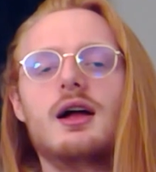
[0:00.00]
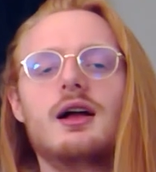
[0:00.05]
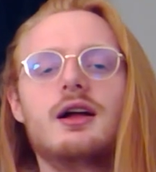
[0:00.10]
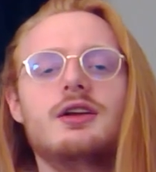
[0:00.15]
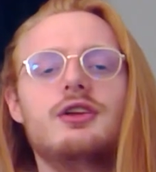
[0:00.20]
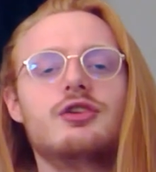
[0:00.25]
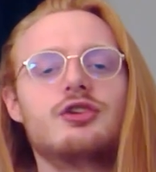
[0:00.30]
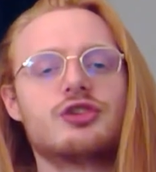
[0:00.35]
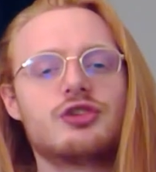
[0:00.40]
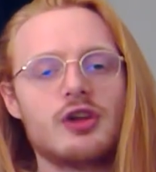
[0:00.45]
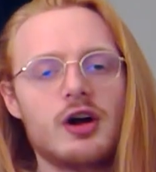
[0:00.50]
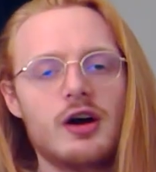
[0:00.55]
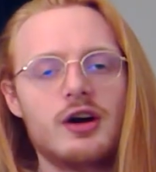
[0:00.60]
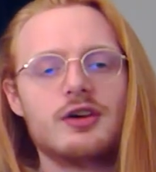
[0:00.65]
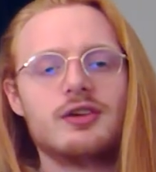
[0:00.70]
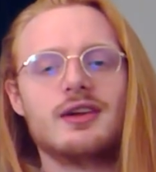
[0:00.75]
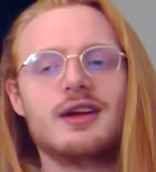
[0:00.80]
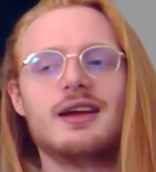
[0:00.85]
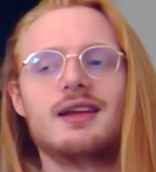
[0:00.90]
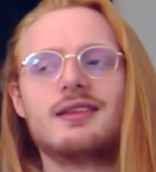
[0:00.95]
You
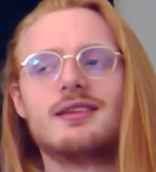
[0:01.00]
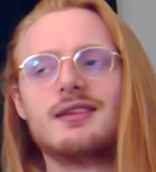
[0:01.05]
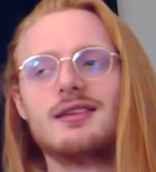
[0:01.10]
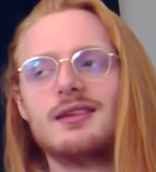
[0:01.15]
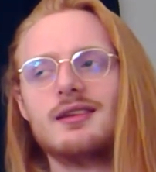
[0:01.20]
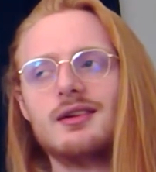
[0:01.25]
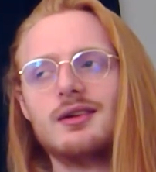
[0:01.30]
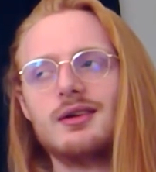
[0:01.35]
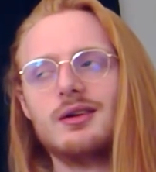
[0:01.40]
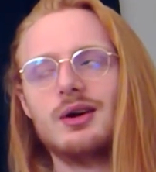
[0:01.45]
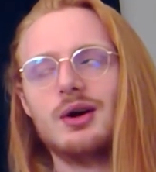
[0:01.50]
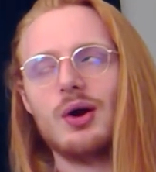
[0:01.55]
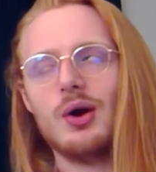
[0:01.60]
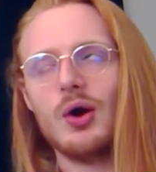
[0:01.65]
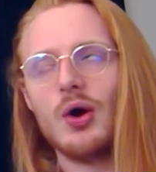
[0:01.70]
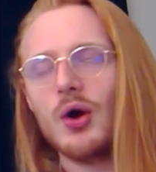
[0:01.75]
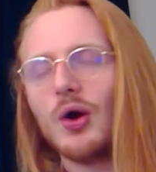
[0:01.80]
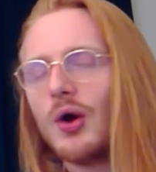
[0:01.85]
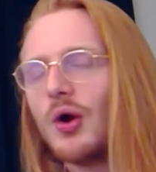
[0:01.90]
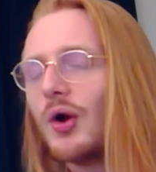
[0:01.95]
start at
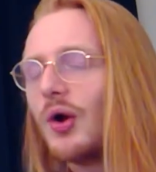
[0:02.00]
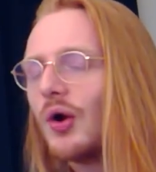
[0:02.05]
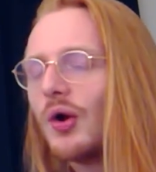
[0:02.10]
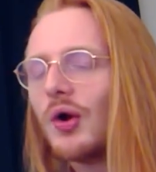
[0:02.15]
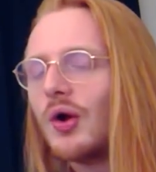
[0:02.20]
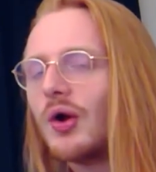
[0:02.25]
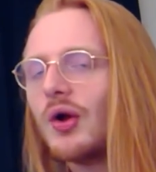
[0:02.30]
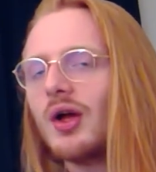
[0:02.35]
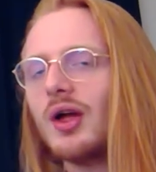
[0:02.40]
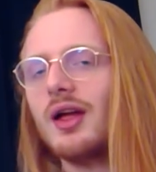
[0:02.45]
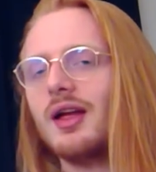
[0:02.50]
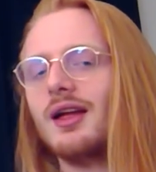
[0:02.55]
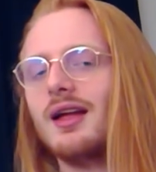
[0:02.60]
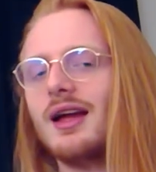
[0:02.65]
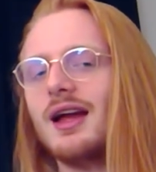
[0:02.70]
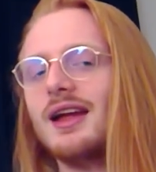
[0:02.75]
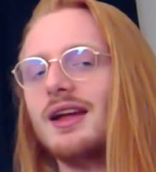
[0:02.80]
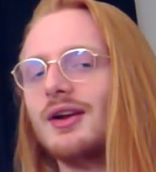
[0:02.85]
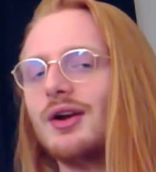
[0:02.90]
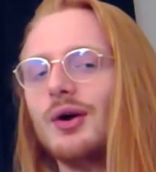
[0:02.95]
O,
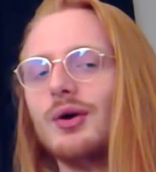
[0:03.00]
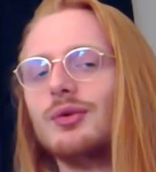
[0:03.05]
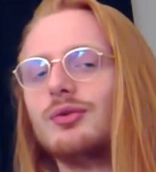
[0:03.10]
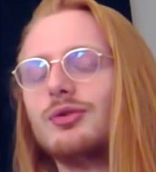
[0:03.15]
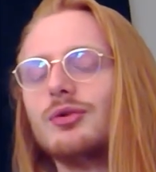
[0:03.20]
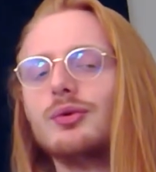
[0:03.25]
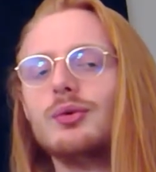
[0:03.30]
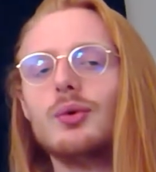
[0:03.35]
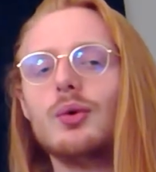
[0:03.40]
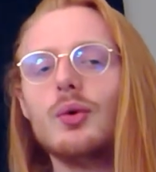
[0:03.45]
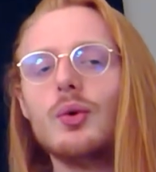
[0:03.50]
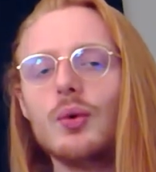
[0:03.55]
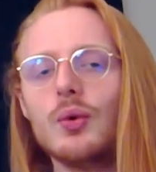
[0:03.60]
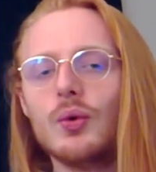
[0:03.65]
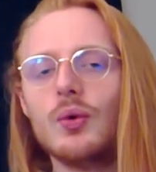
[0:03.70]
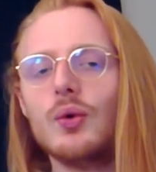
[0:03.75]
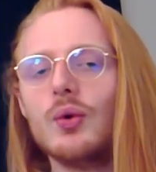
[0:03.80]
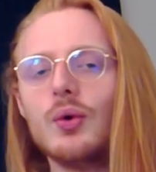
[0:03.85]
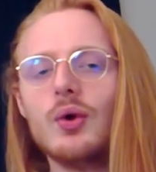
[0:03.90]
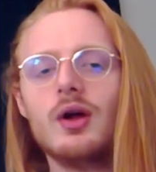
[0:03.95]
and you go to
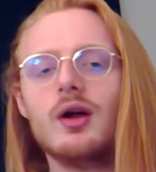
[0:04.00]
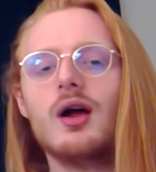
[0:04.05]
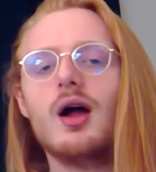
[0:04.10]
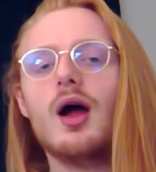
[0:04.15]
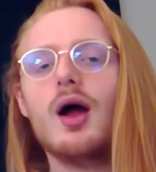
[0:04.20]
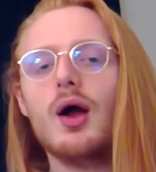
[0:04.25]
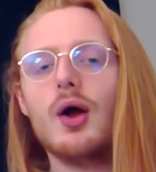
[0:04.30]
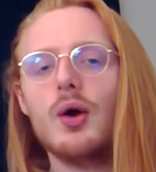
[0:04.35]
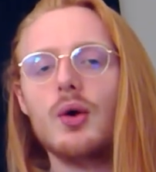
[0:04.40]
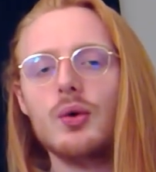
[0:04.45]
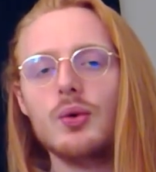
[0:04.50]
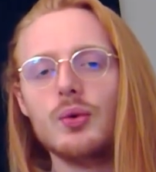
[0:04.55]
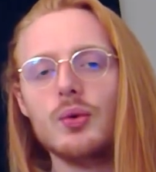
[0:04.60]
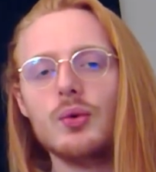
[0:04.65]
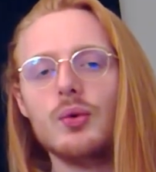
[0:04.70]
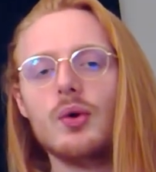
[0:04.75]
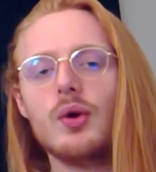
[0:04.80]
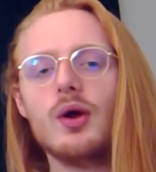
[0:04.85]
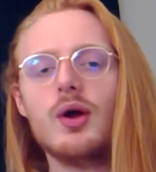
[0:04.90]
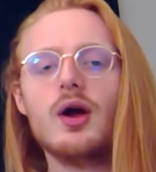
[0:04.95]
U.
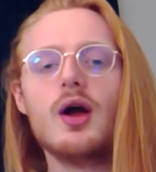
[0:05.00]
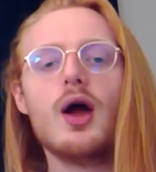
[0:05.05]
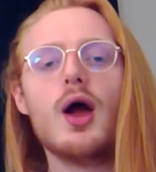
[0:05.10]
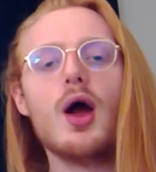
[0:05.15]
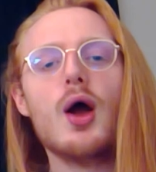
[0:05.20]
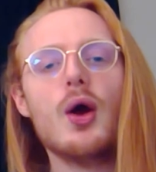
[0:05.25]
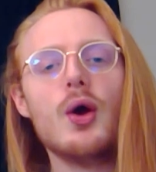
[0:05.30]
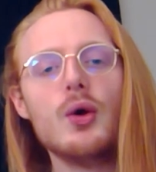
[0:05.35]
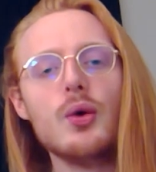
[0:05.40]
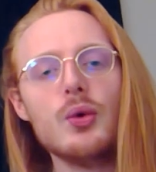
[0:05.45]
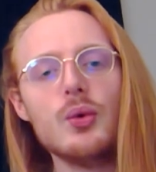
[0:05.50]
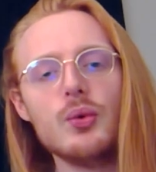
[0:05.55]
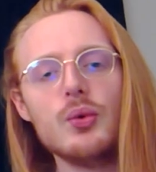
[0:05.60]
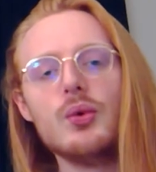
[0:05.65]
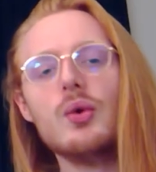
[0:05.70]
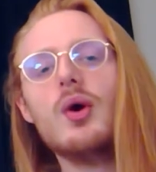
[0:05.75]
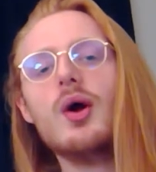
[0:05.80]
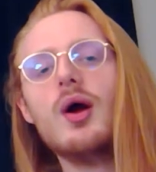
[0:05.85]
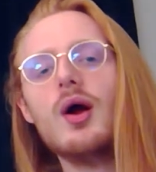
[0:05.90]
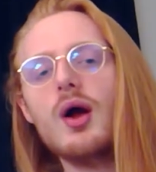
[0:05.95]
O.
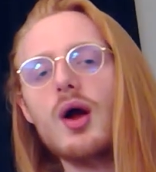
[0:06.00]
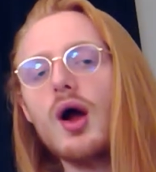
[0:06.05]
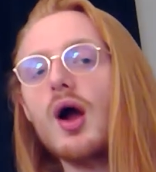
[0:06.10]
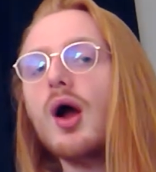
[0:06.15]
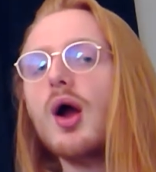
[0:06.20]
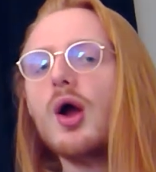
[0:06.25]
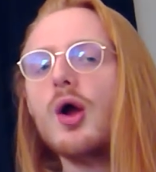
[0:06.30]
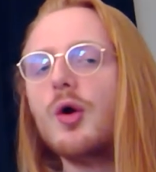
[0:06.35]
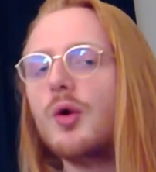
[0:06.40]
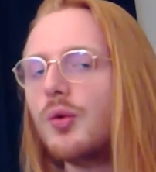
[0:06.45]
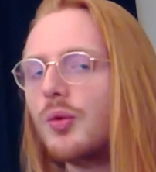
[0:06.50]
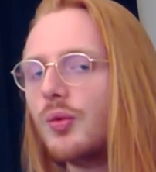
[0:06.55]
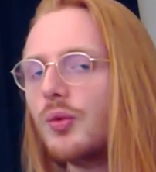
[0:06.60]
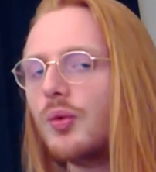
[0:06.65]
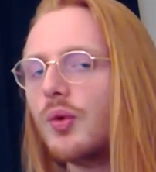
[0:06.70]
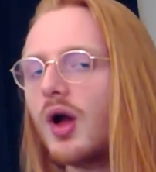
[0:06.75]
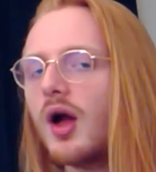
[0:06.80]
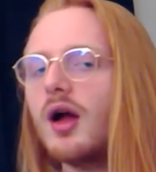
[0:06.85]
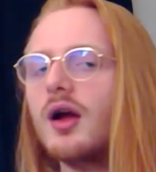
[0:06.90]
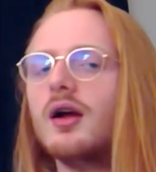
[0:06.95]
O. O.